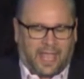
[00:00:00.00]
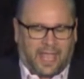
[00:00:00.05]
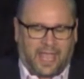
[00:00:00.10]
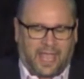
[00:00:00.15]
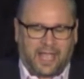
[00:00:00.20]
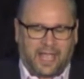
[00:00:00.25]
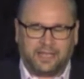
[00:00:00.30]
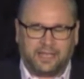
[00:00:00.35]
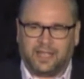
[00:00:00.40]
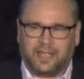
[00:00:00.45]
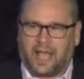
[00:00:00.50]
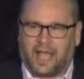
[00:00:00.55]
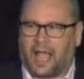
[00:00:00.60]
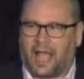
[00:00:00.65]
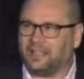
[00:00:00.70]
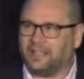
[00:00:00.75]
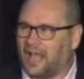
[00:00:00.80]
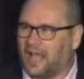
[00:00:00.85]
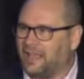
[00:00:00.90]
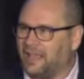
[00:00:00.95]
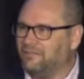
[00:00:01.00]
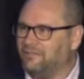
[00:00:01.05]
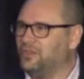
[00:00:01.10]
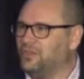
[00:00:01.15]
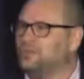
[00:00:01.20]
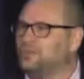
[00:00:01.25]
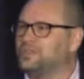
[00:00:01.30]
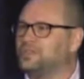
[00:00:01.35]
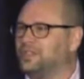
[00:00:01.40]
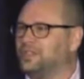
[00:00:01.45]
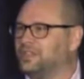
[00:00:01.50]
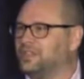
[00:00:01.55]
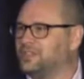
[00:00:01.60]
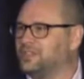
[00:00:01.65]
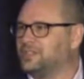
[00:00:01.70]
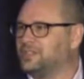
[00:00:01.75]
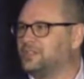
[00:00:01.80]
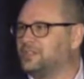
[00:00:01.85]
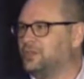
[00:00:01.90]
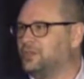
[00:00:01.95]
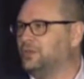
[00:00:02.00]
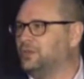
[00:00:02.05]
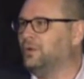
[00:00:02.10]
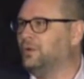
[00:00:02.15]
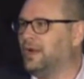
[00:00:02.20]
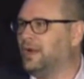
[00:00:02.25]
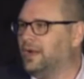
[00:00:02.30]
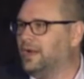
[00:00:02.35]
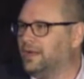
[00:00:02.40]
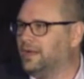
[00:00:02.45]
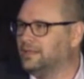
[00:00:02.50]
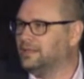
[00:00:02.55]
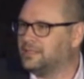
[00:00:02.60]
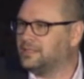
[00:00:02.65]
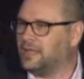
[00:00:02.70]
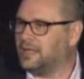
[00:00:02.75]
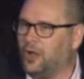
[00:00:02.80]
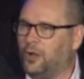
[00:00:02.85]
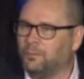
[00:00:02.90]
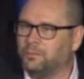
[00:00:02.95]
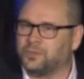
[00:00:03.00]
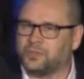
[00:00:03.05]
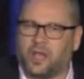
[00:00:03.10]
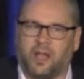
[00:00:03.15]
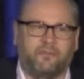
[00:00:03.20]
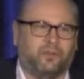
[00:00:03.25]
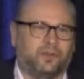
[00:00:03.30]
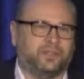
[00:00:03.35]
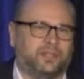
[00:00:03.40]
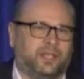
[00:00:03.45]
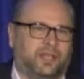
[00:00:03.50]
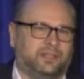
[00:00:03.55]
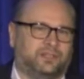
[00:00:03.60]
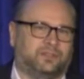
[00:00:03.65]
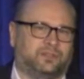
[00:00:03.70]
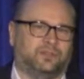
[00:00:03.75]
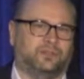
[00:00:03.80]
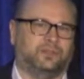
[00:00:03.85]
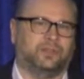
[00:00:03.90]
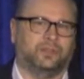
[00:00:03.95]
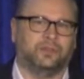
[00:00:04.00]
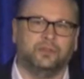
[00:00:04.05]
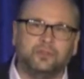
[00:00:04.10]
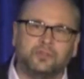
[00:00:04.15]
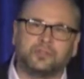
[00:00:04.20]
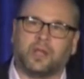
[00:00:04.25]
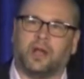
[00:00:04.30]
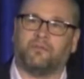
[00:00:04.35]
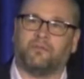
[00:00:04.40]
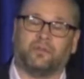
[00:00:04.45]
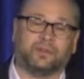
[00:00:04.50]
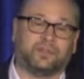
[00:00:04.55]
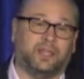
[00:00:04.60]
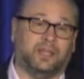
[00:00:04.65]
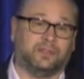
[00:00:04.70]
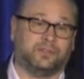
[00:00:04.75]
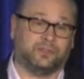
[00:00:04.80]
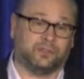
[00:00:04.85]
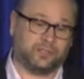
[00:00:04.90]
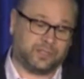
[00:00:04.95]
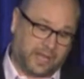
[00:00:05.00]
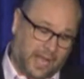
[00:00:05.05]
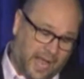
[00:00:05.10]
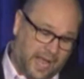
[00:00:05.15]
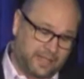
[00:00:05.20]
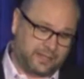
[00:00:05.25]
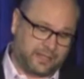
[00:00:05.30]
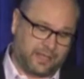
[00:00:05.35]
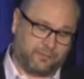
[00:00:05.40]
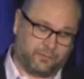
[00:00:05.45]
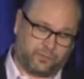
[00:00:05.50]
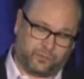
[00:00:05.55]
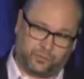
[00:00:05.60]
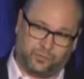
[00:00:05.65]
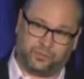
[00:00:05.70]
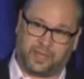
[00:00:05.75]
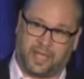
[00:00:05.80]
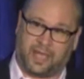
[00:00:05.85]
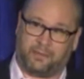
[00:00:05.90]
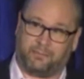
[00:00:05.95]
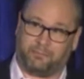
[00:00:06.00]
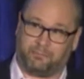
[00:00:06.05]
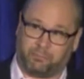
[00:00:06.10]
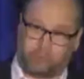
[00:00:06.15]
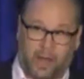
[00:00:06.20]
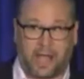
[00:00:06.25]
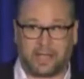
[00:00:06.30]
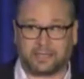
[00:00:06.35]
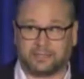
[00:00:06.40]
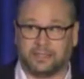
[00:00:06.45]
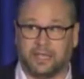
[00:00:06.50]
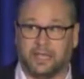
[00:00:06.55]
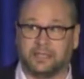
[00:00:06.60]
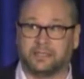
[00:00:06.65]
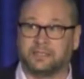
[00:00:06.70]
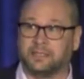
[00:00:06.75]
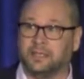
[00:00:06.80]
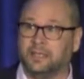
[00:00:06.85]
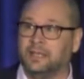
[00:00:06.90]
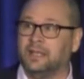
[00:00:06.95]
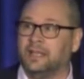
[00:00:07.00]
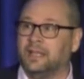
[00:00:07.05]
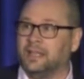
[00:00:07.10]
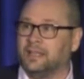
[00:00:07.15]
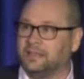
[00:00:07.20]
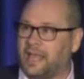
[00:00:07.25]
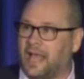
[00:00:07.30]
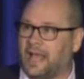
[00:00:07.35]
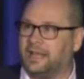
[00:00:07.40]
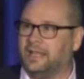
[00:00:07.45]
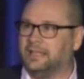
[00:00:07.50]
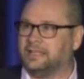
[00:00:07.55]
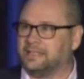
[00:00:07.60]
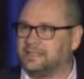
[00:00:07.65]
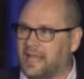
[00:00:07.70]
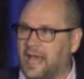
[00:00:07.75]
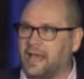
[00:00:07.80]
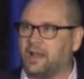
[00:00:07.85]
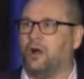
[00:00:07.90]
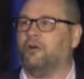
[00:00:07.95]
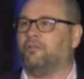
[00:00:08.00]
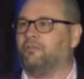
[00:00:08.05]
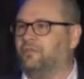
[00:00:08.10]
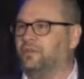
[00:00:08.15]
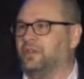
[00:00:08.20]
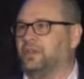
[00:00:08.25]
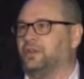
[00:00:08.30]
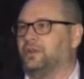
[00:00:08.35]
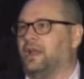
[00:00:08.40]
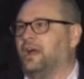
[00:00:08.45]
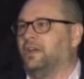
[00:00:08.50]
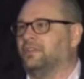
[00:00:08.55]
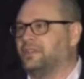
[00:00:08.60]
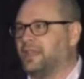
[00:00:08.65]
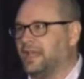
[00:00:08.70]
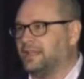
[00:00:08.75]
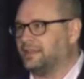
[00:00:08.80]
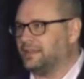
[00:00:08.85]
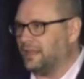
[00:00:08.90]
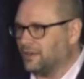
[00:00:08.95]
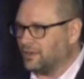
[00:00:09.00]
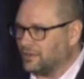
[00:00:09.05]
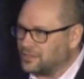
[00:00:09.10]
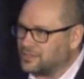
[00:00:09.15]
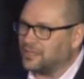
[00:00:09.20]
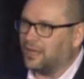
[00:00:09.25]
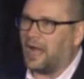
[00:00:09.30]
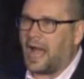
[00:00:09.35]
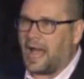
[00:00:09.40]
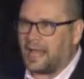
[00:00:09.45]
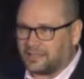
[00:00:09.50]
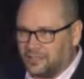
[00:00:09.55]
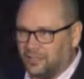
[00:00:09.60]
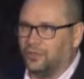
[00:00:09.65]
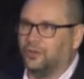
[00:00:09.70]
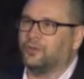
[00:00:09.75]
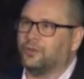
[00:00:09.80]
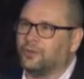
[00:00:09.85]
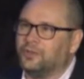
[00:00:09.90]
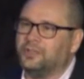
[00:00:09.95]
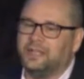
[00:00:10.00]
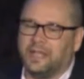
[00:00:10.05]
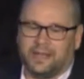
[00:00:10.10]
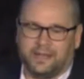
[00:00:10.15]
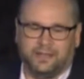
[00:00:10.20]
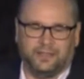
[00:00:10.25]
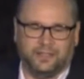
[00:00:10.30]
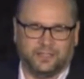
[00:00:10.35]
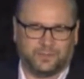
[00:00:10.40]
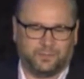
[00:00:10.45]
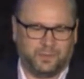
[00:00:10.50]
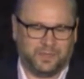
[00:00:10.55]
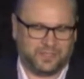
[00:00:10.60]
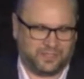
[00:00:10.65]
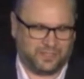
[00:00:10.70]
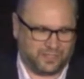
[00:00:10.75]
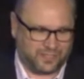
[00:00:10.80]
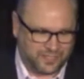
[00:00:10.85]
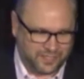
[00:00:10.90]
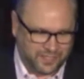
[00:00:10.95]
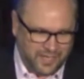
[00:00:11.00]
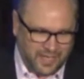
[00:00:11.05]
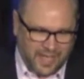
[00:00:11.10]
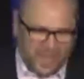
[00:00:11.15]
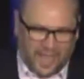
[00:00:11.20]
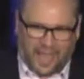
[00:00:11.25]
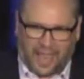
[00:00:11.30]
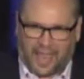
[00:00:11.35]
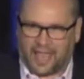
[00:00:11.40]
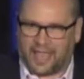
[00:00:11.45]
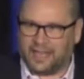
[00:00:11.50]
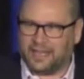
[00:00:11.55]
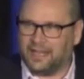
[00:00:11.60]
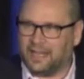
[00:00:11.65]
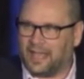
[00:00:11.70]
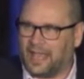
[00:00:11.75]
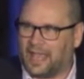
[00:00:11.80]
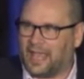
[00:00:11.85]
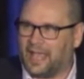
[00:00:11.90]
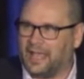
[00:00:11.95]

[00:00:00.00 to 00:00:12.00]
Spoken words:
And I've used this to help software testers and new software testers, guide them through that process, that it's not all figured out, that there is a lot to learn yet in this business. And